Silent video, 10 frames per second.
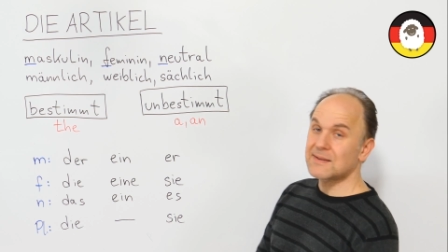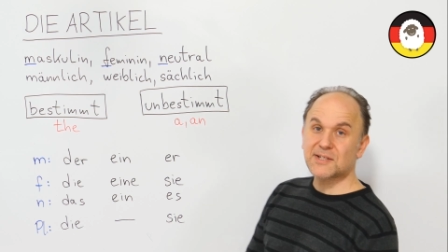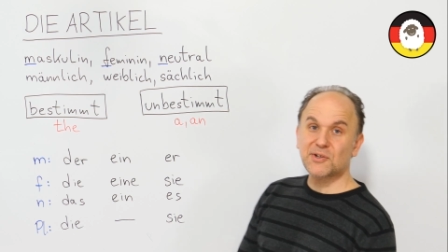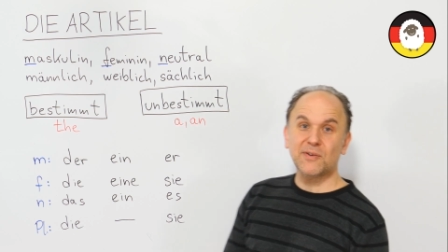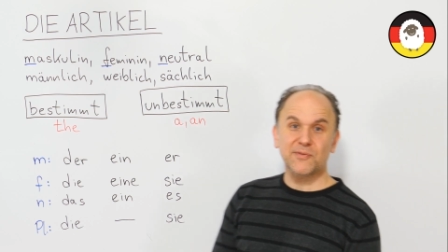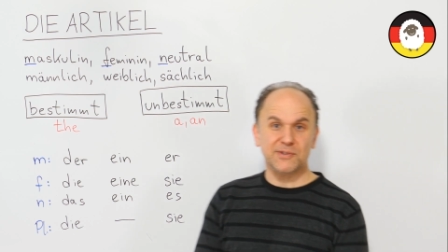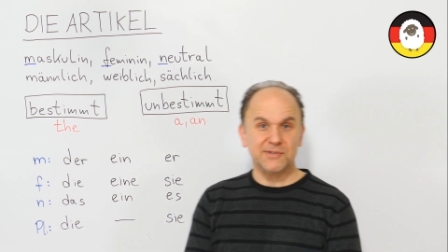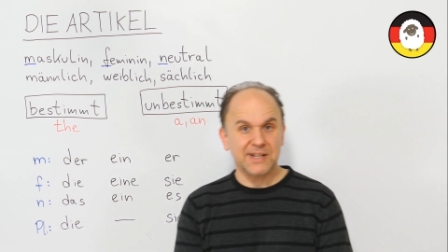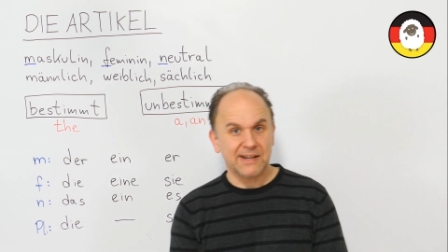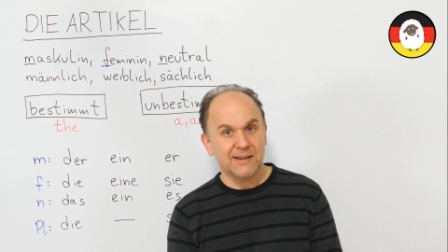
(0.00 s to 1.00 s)
That's all
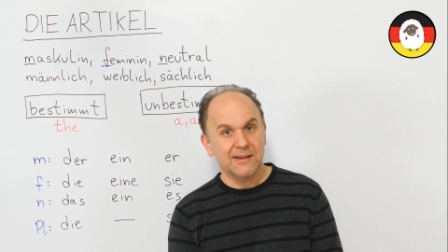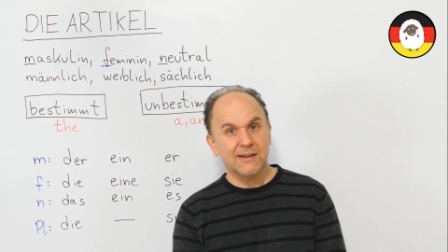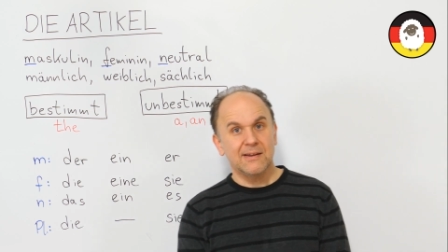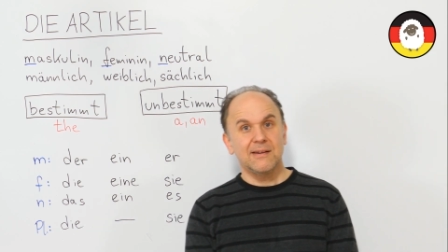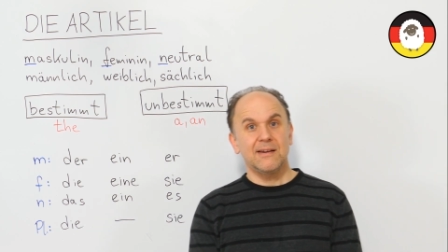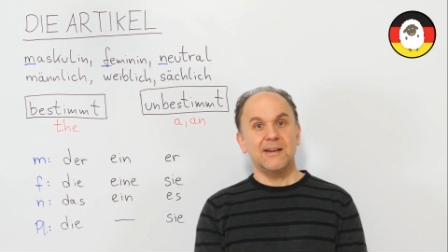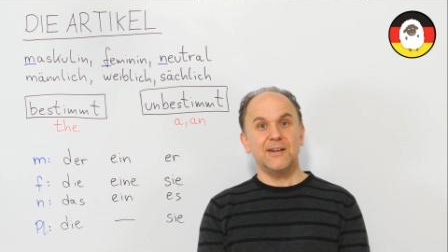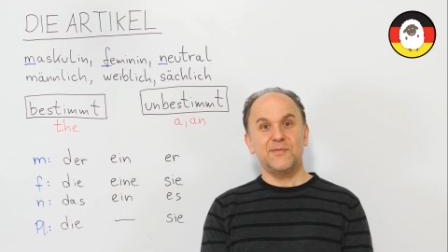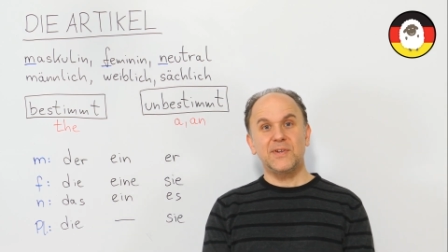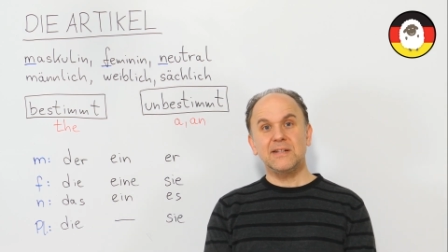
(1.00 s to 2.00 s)
for today.
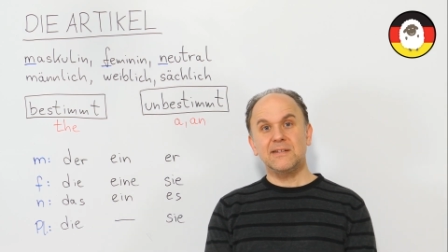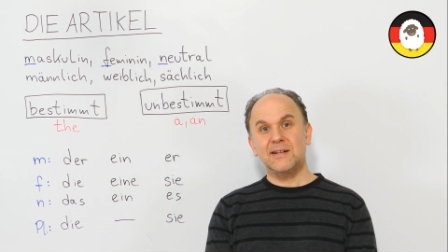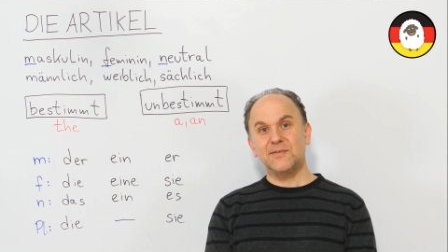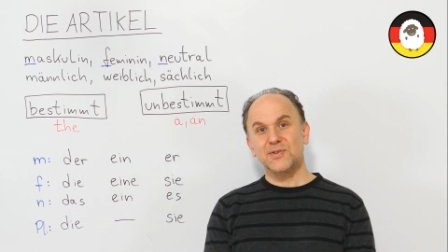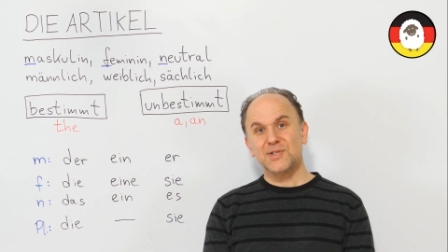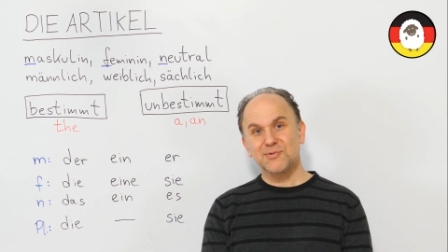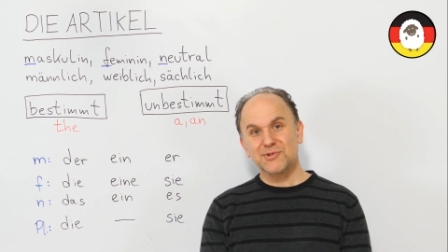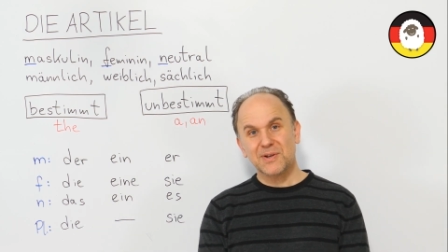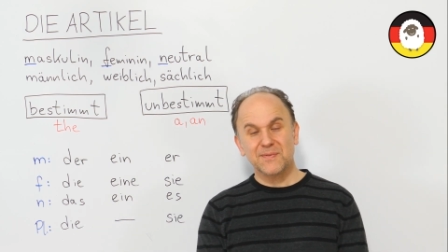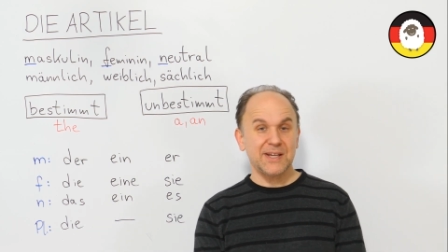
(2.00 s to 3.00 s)
Vielen Dank fürs
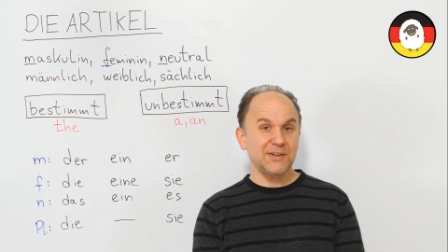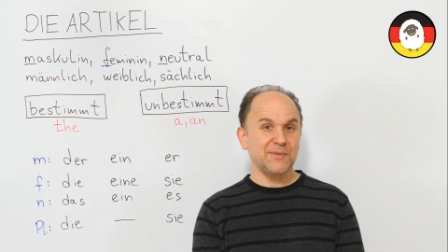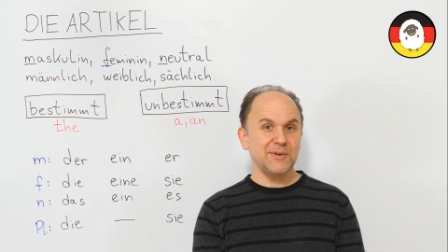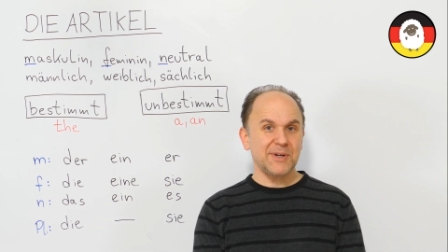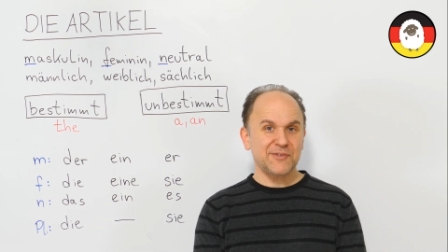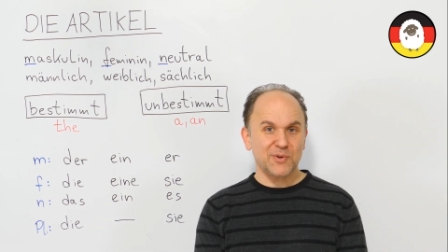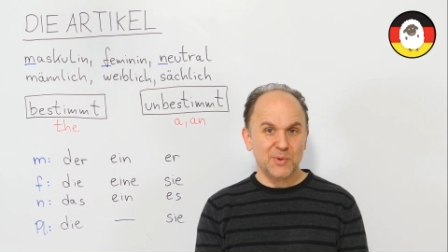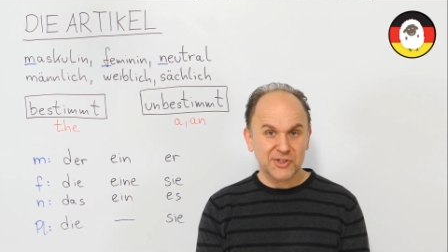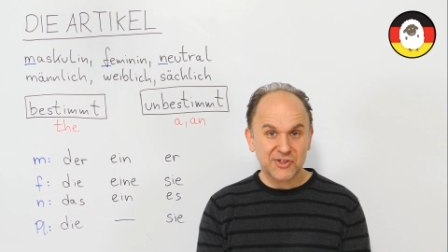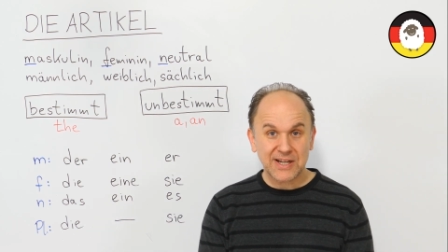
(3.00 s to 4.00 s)
Zuschauen. Thank you very much
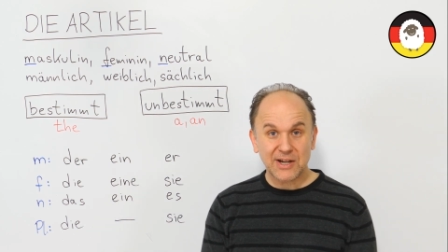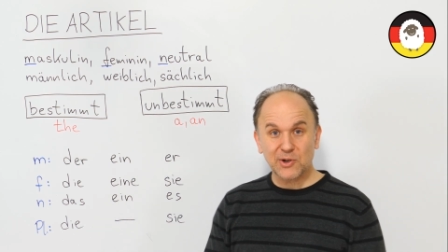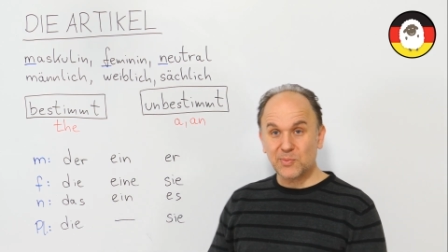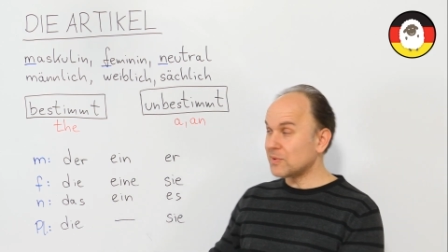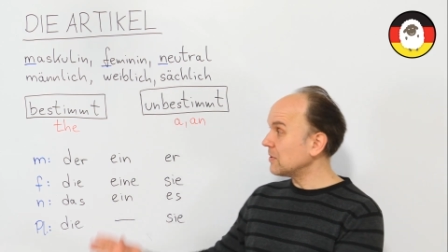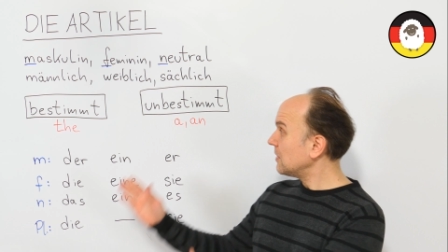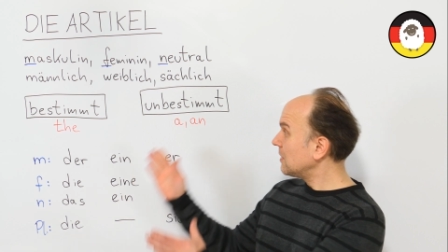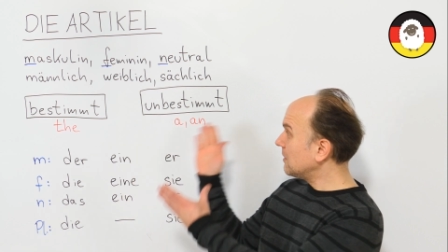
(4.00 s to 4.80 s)
for watching. I hope